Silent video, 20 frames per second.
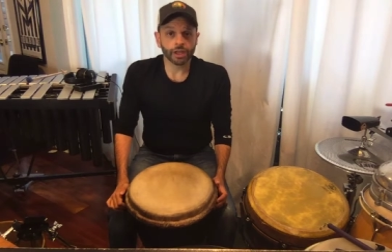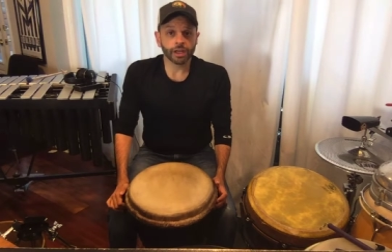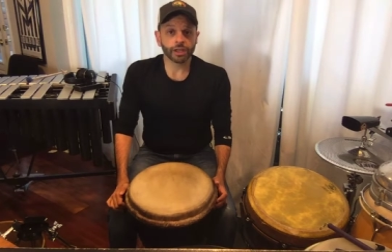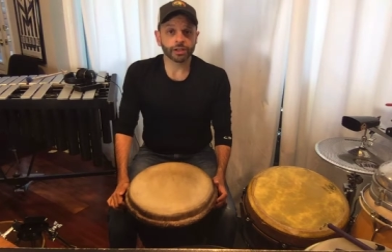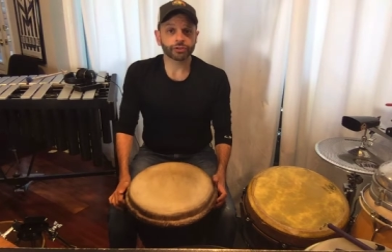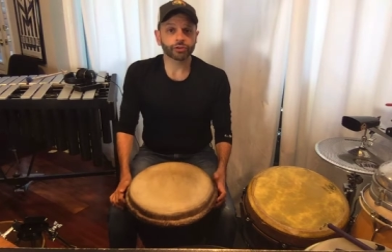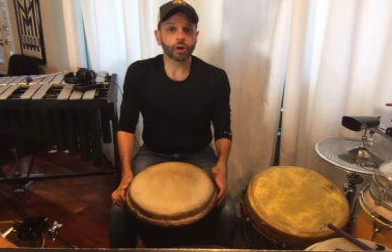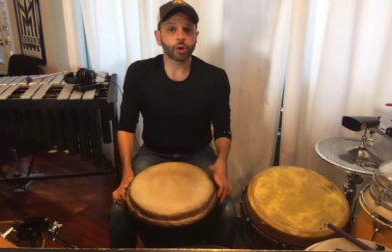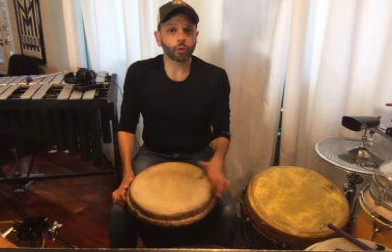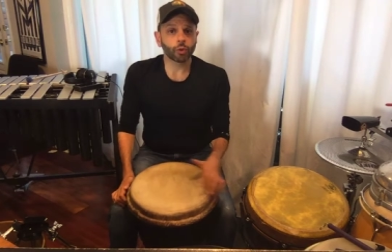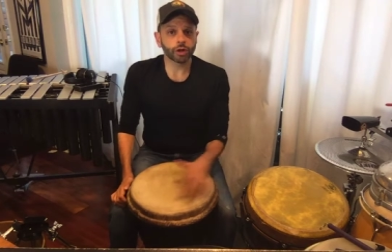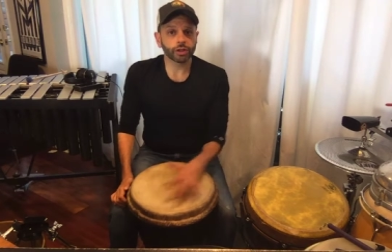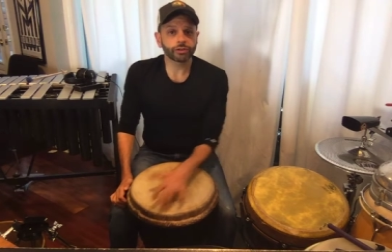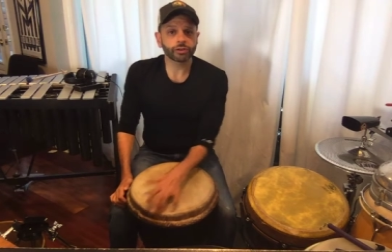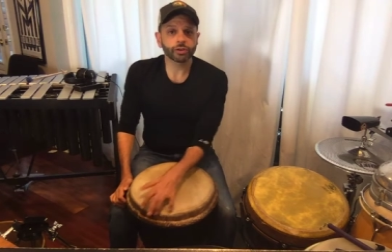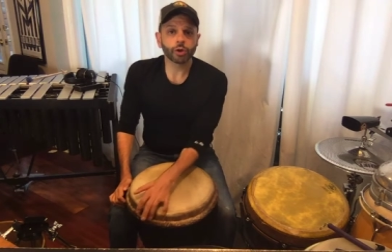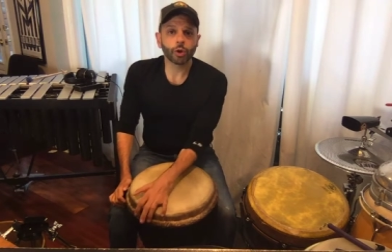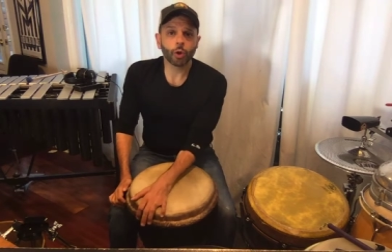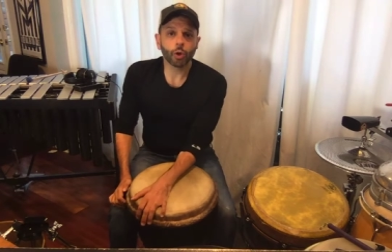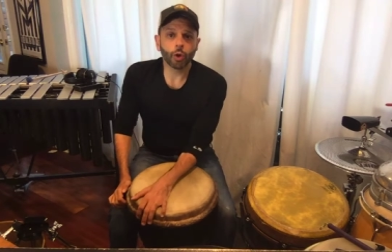And so I wanted
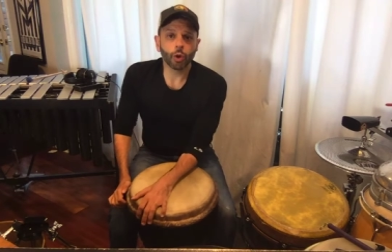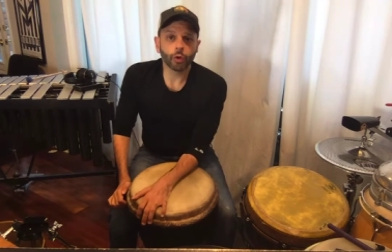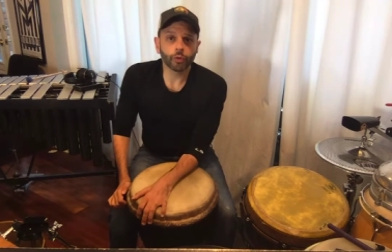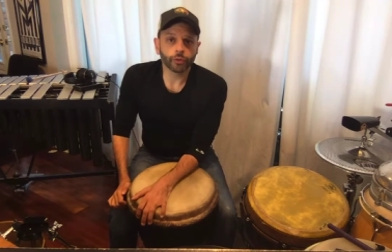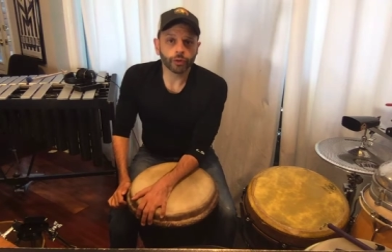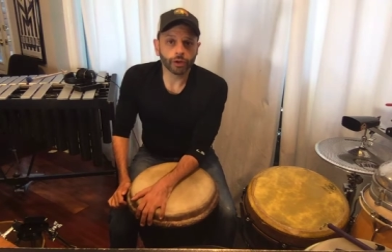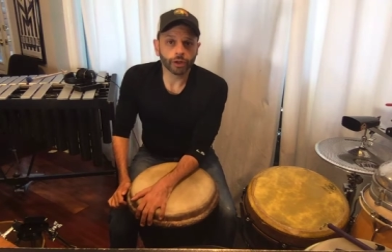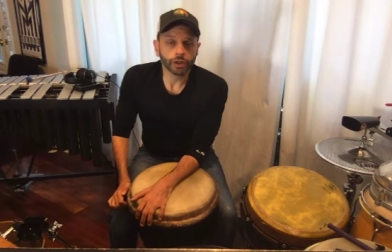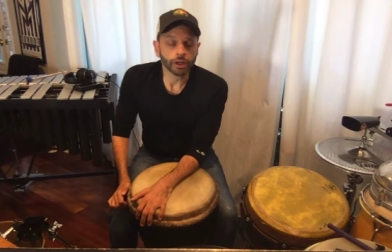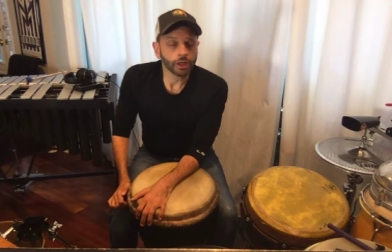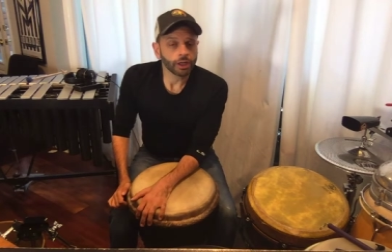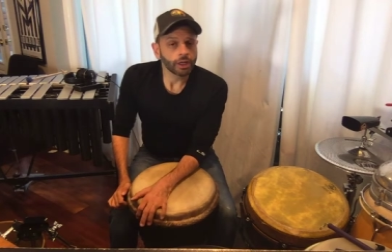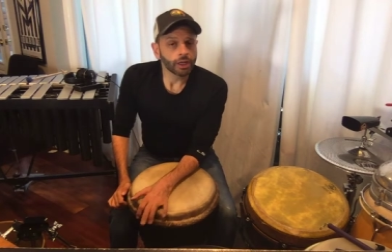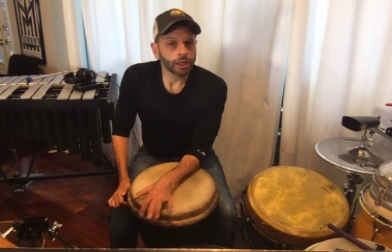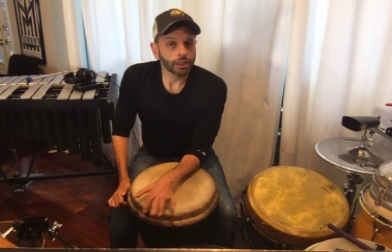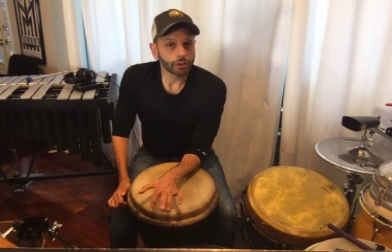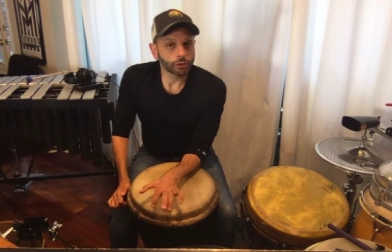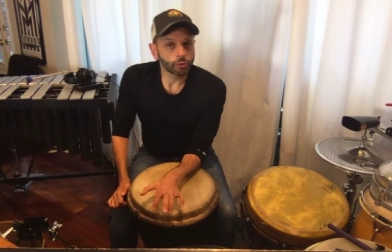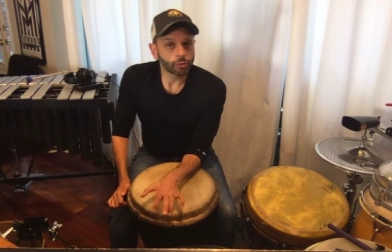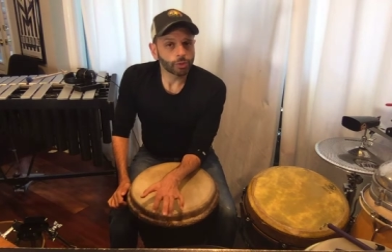to go over
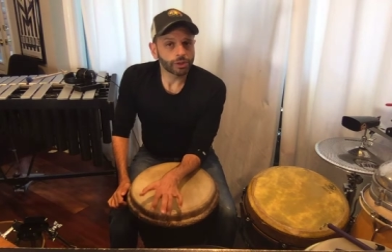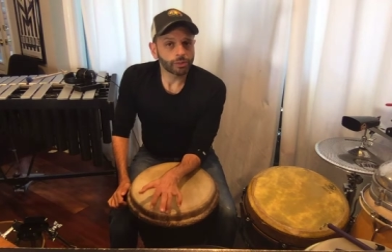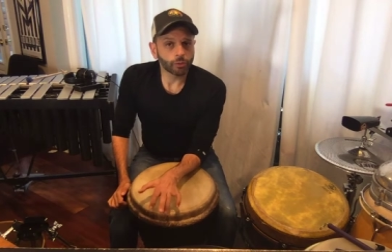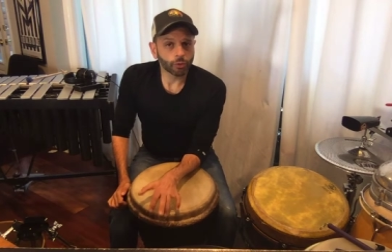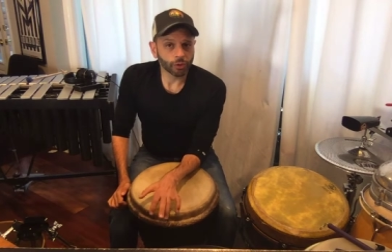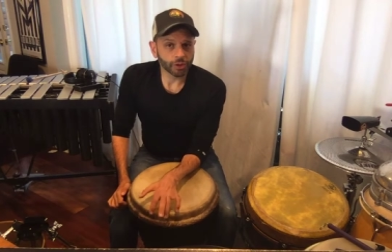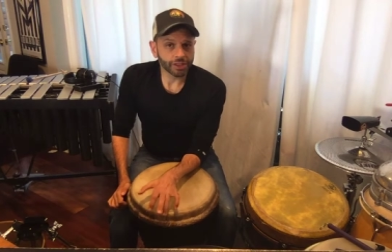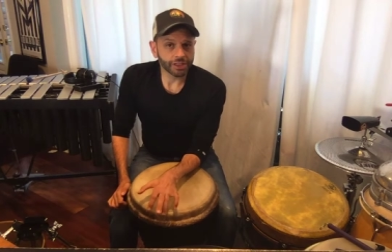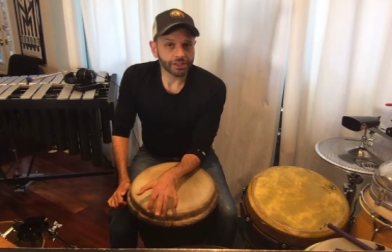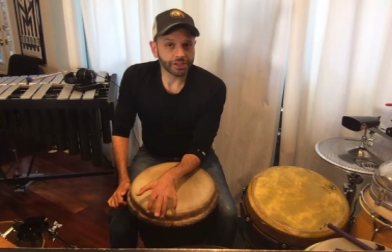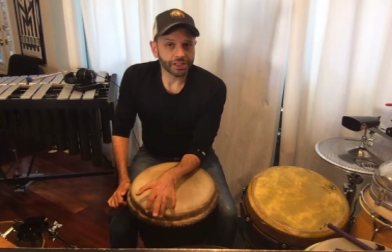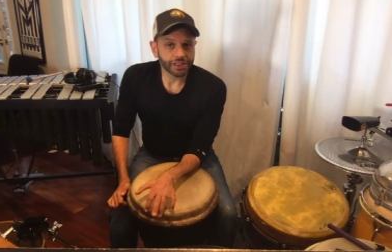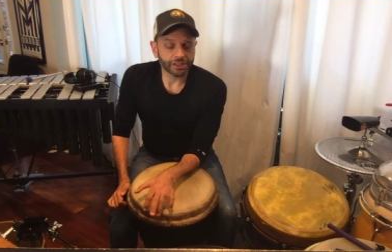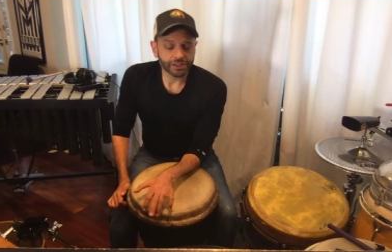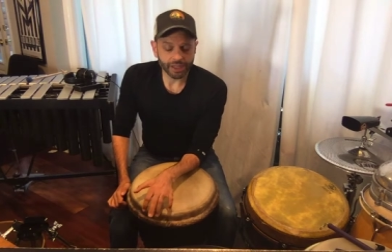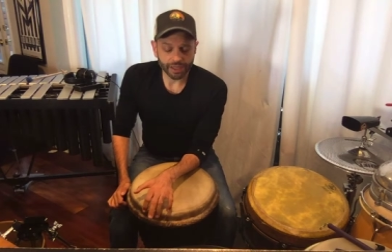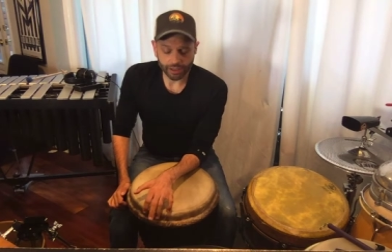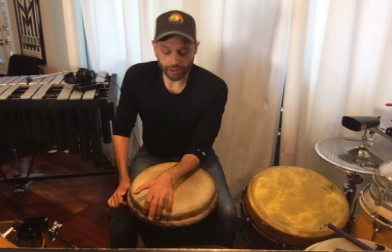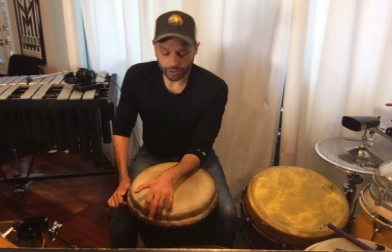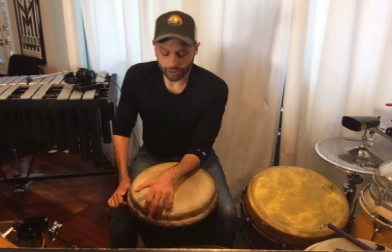a little bit more in
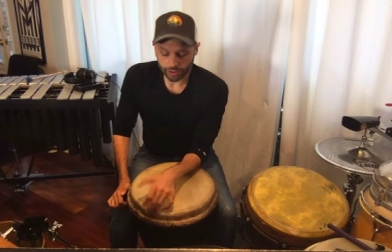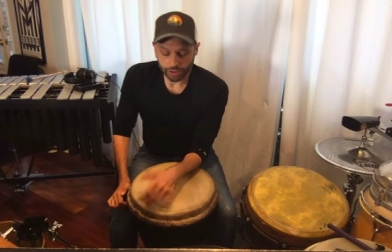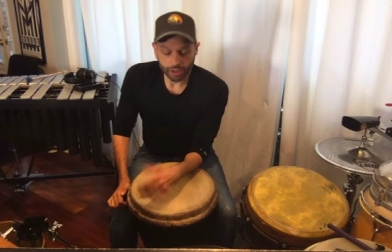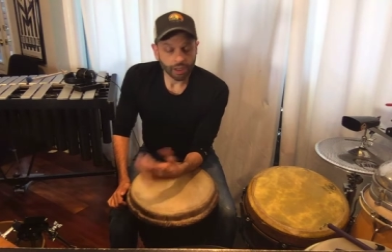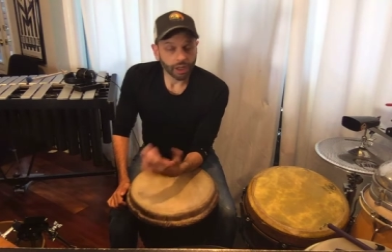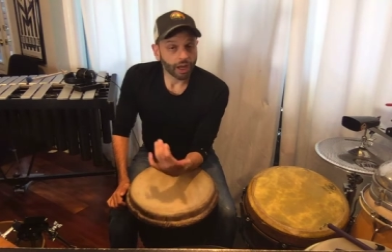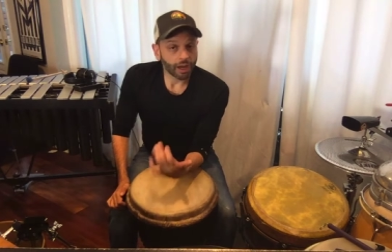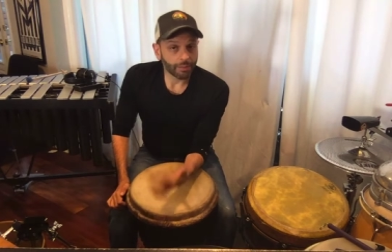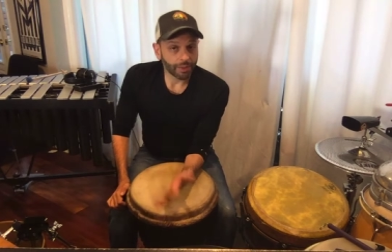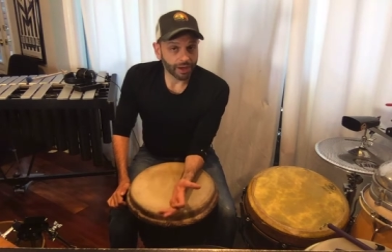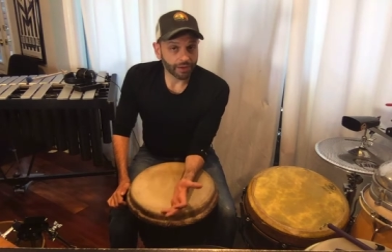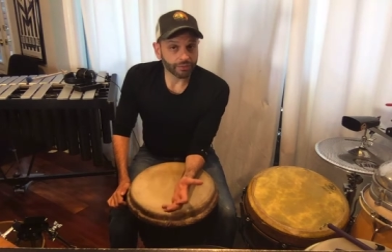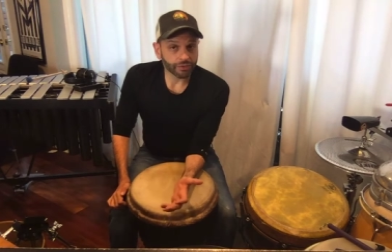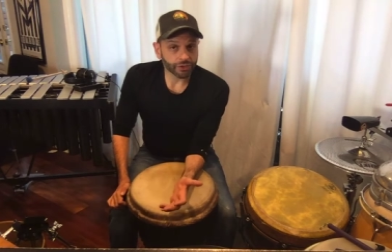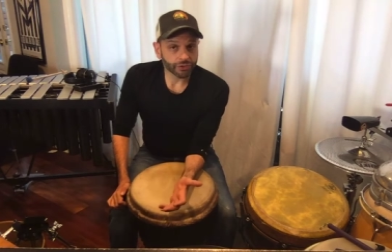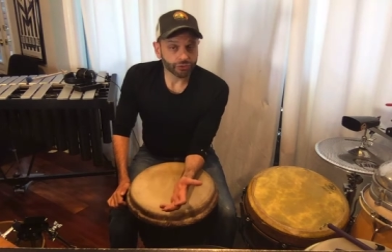detail about this